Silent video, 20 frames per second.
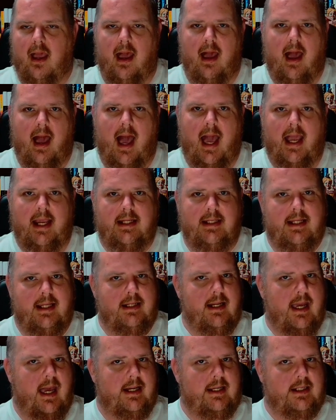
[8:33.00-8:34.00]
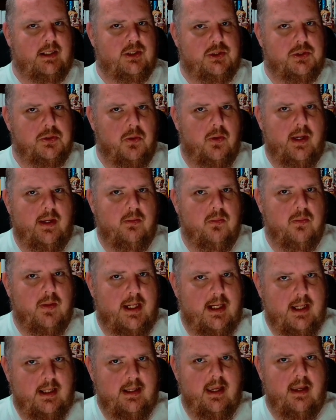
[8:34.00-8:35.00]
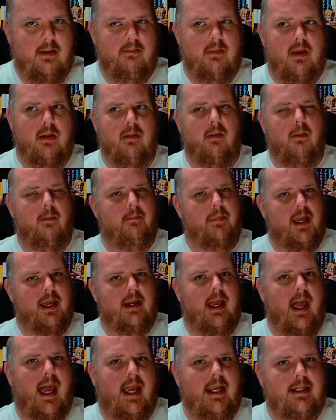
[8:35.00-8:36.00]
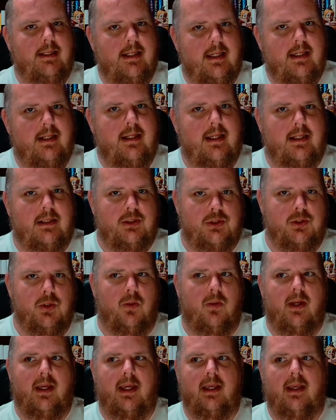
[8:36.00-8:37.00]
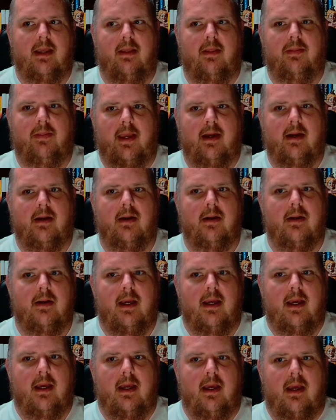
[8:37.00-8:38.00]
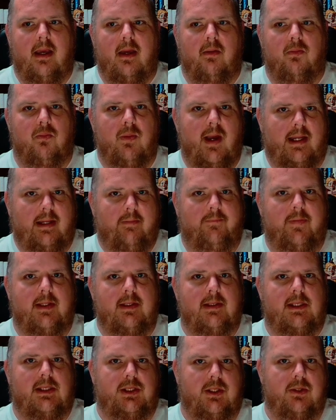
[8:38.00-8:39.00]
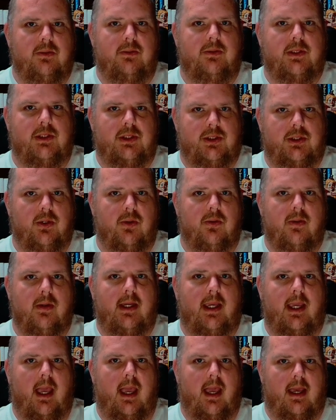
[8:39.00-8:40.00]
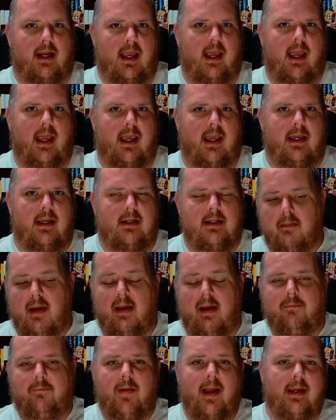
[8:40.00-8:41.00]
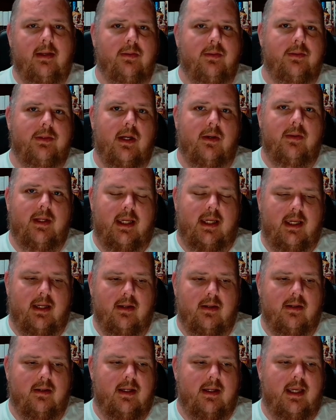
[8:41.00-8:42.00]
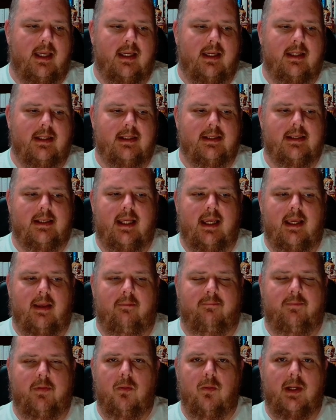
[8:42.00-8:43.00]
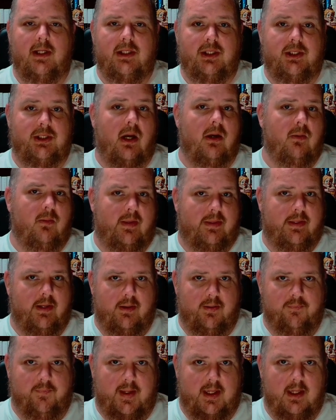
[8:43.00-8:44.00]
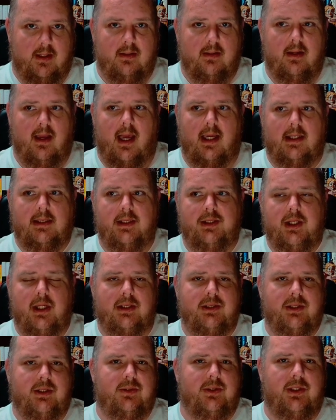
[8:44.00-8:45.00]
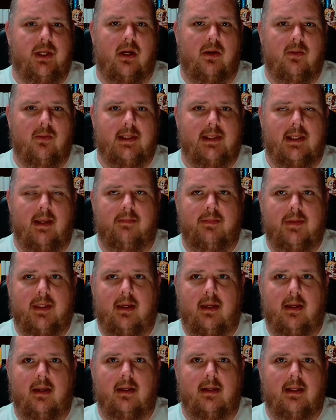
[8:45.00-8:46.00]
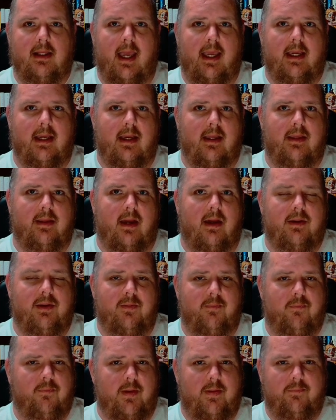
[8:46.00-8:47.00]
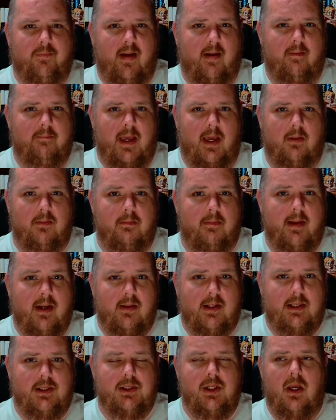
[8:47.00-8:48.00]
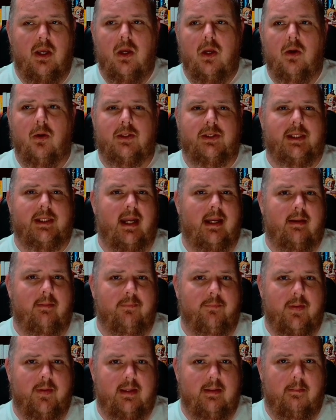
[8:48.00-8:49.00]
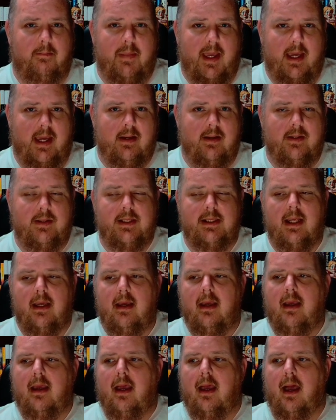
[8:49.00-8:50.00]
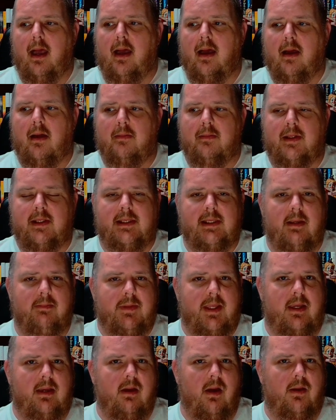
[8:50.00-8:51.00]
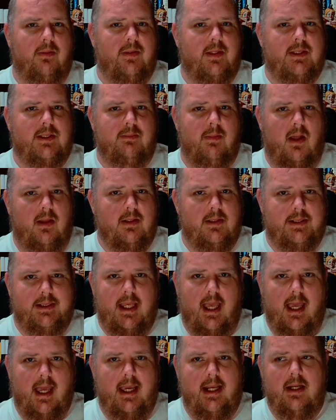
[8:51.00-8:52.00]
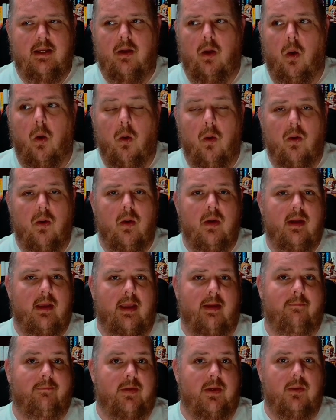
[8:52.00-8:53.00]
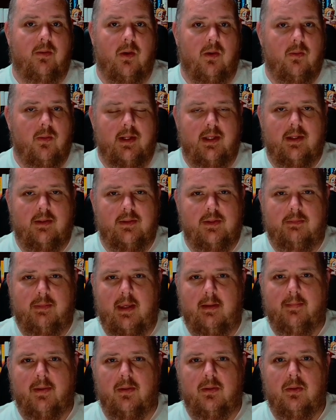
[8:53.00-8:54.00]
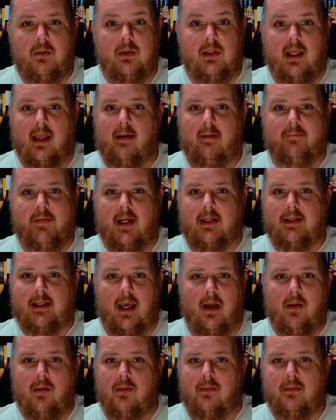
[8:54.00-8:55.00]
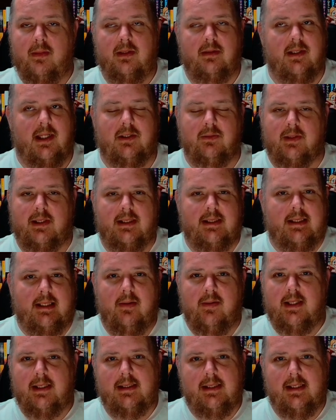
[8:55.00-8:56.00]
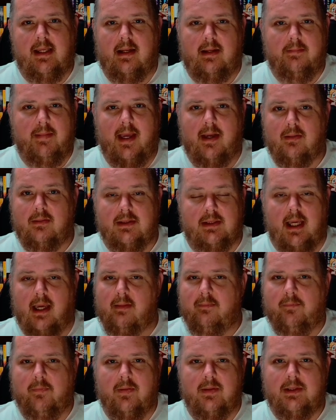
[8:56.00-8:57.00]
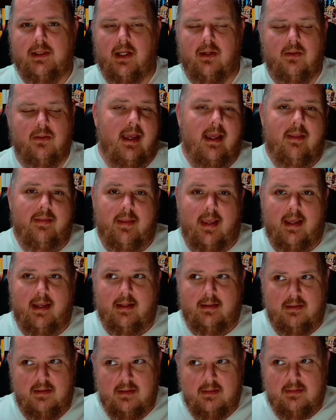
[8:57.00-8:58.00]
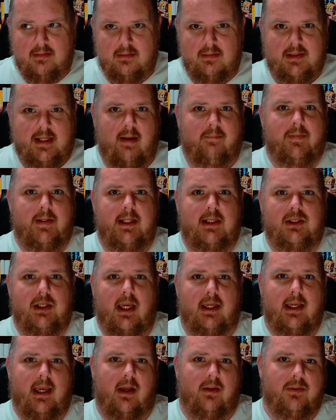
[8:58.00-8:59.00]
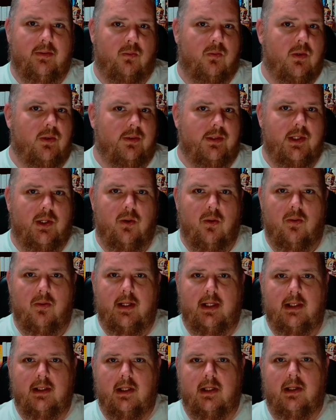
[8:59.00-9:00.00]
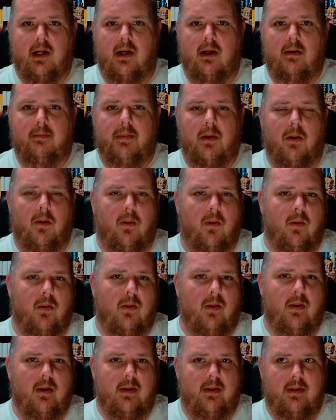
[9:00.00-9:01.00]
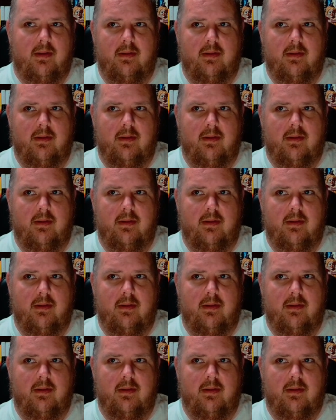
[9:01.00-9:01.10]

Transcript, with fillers: I did not enjoy reading them, but I did enjoy their relevance to the story at hand. My final note here is, if you want to start with Irving, I suggest you start with something like The 145-Pound Marriage, Setting Free the Bears, something on the smaller side. Or if you are one of those people who love a tome, that's what this series is all about, time for a tome, then definitely check out The World According to Garp, or,